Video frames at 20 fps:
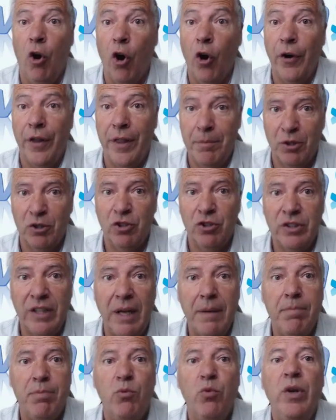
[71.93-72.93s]
or the
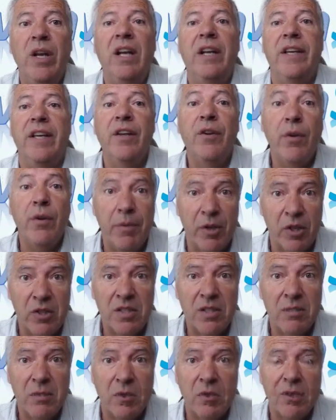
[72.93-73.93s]
prototype will
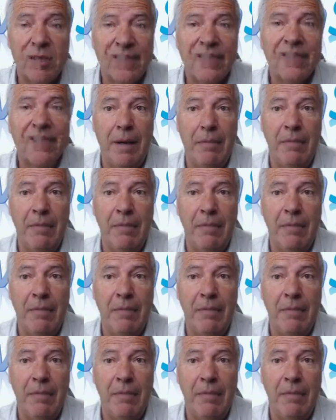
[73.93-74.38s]
irreversibly get